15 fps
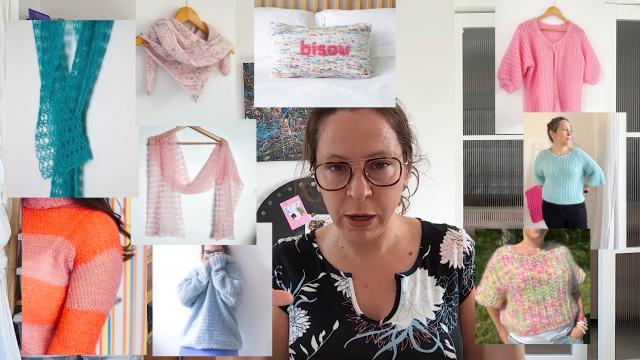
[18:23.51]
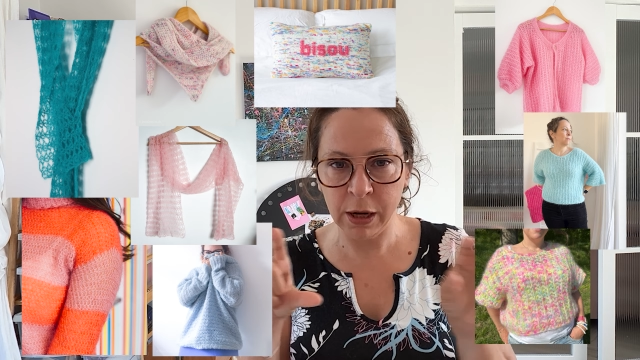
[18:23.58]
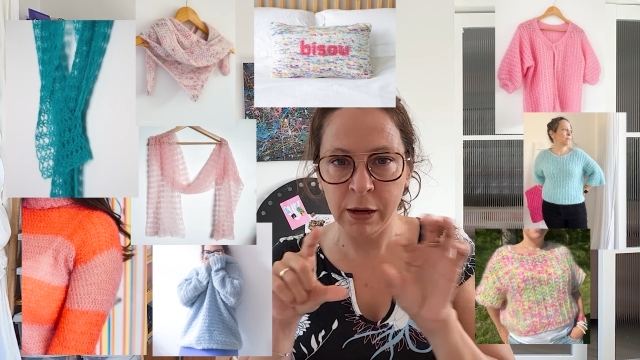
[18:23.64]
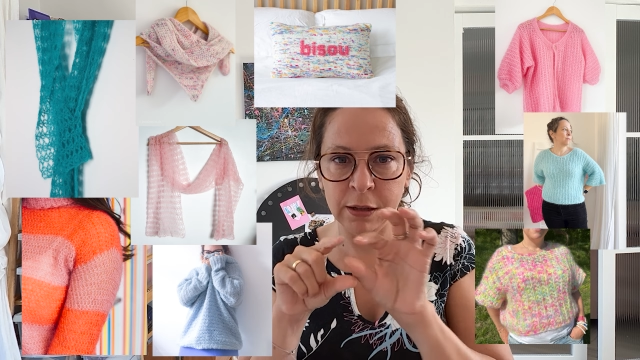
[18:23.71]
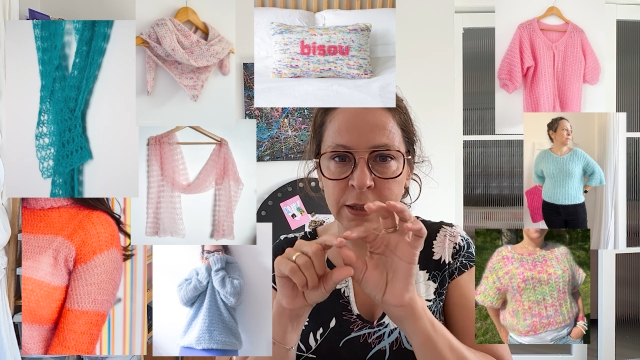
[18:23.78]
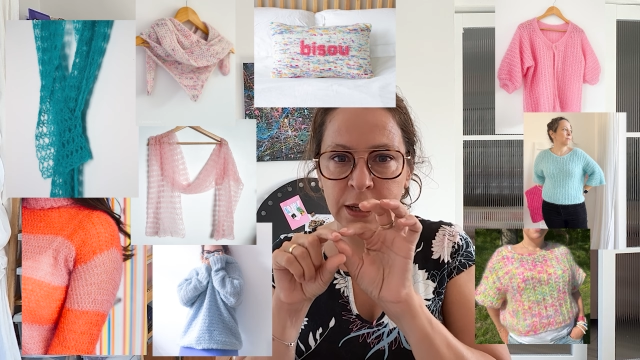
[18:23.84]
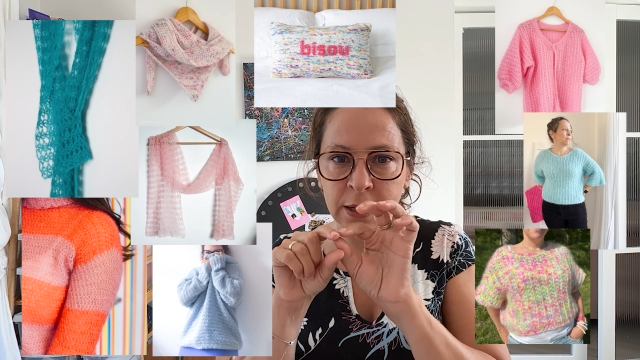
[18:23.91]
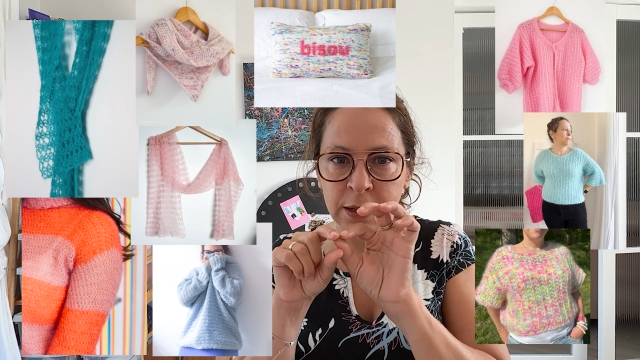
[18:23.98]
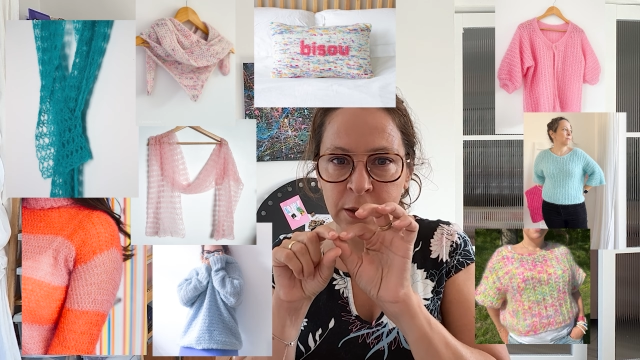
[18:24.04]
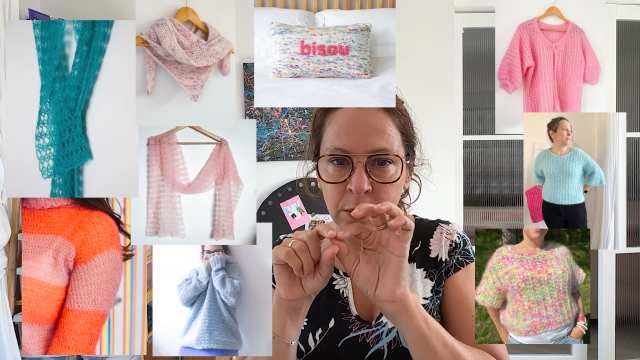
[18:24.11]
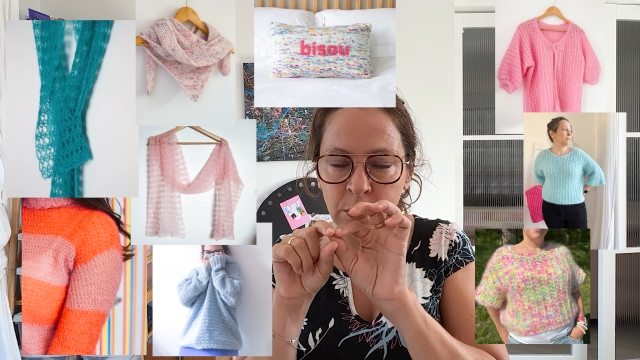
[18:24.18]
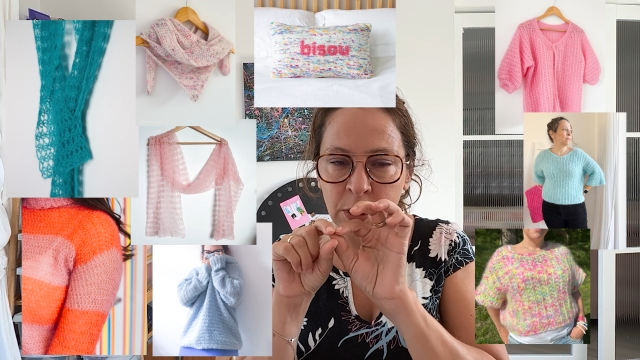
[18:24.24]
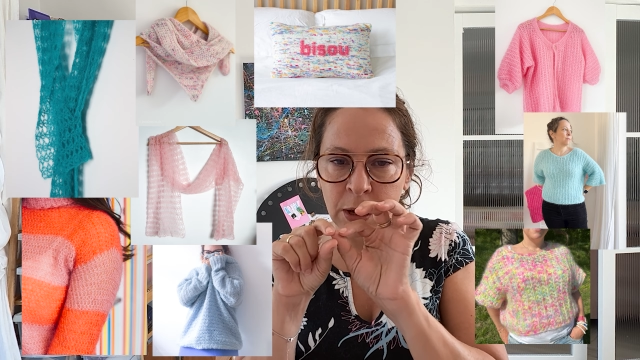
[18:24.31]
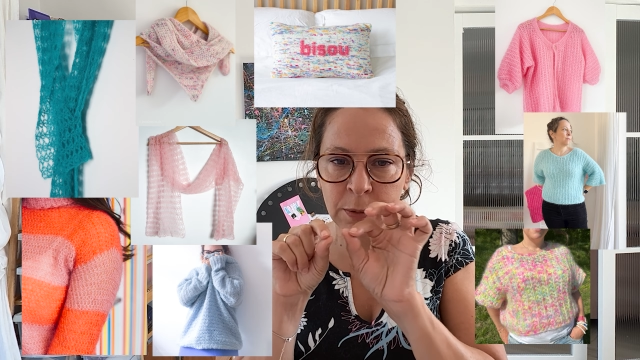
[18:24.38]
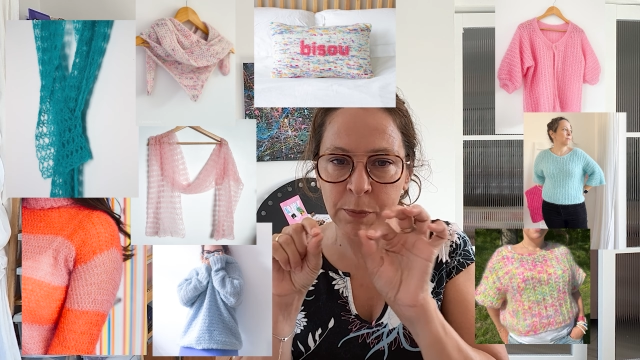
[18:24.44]
and I did the
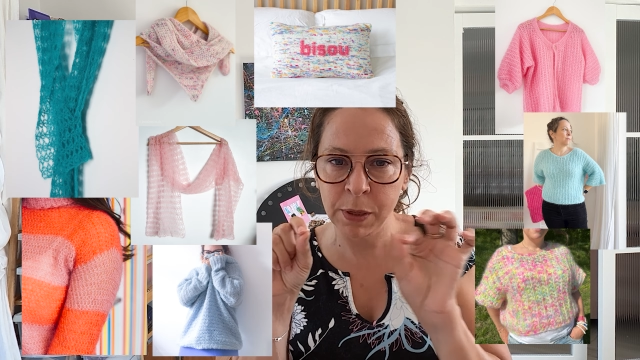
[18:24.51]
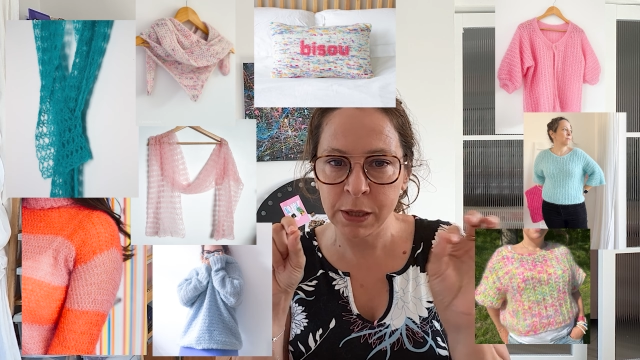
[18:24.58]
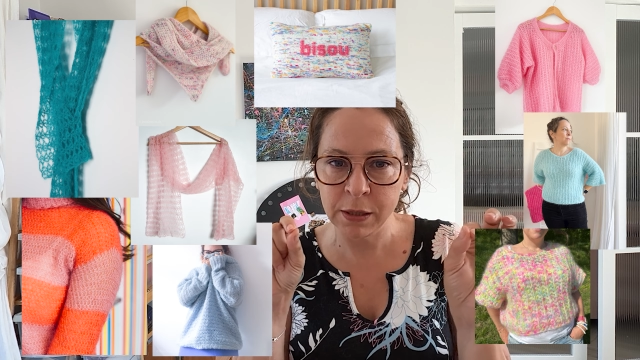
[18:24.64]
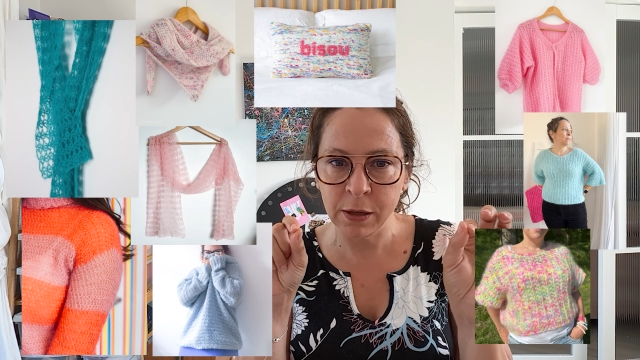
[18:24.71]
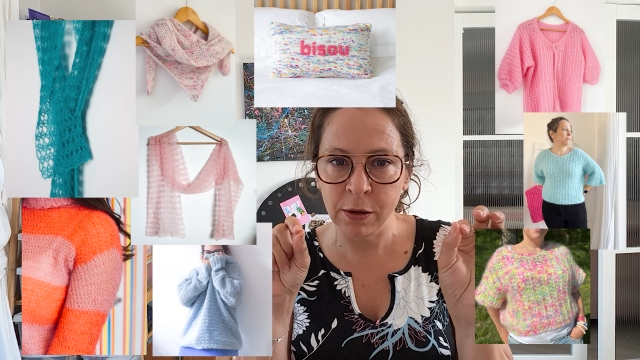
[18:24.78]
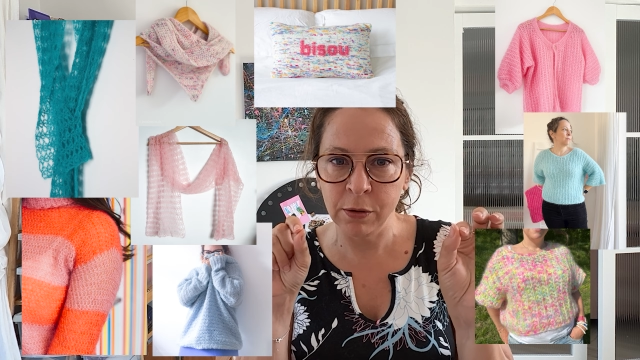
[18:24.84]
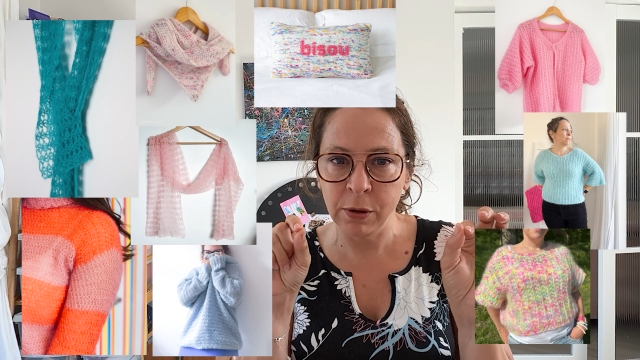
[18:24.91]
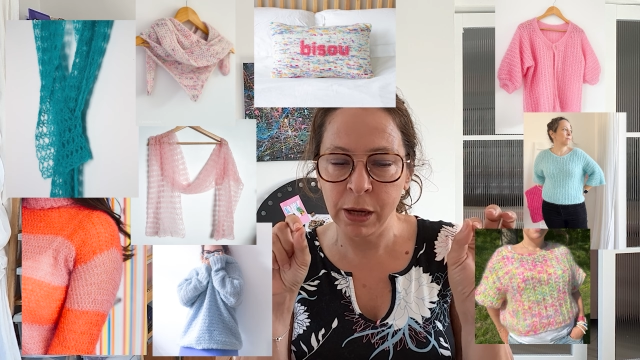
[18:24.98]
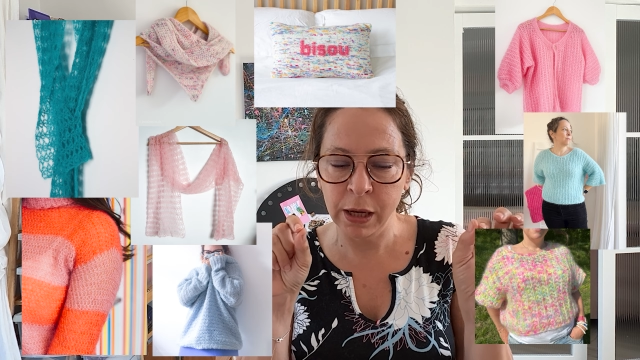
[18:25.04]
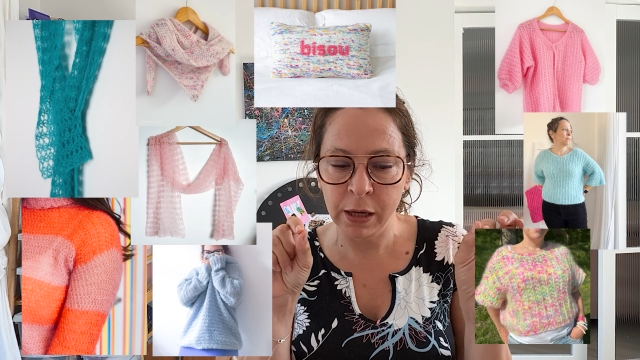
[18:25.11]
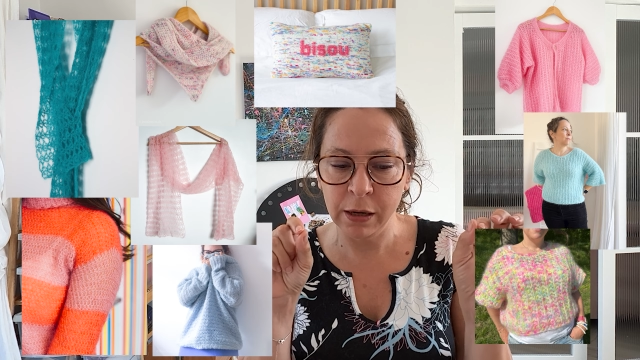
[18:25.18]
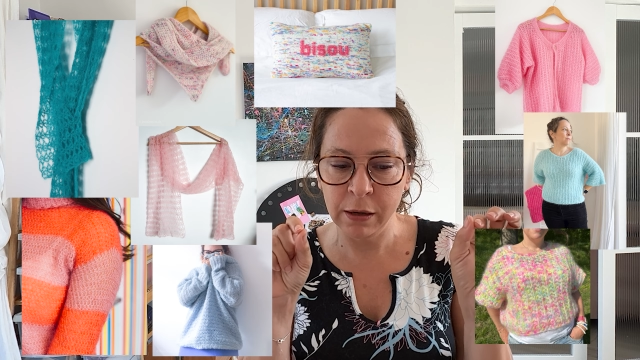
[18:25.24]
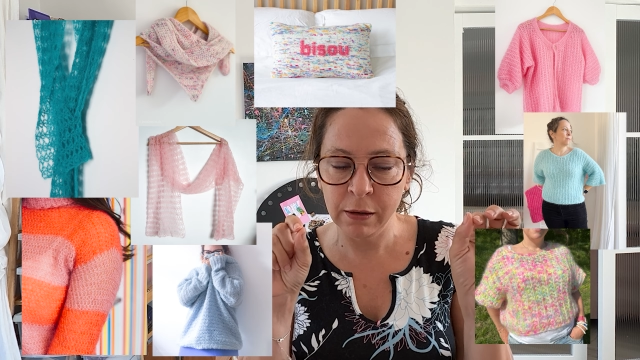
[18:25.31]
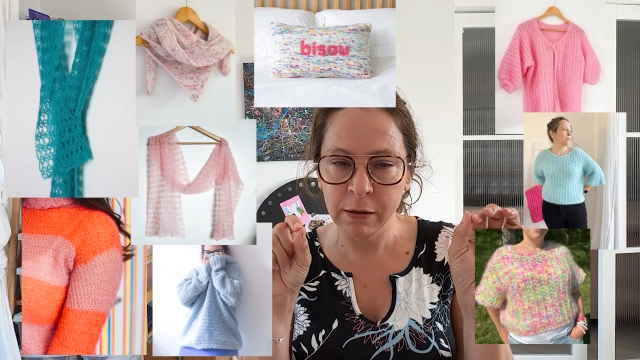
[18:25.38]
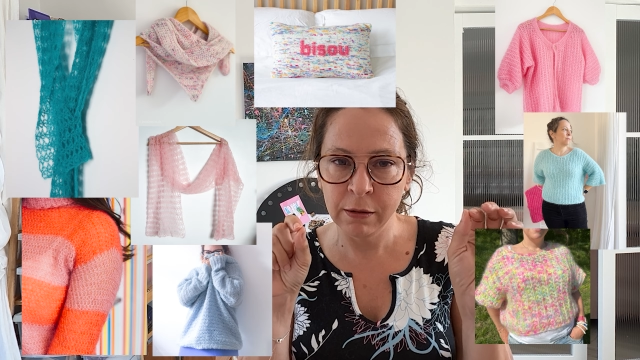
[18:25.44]
word bisou
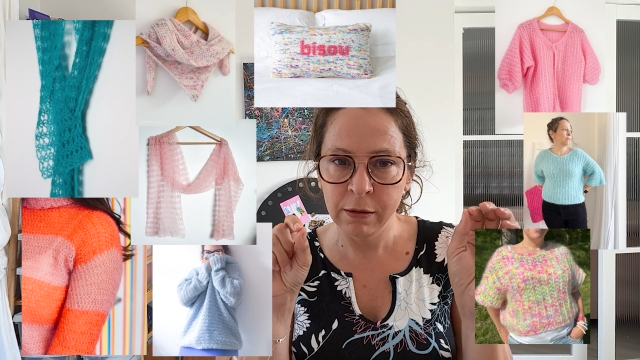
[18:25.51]
in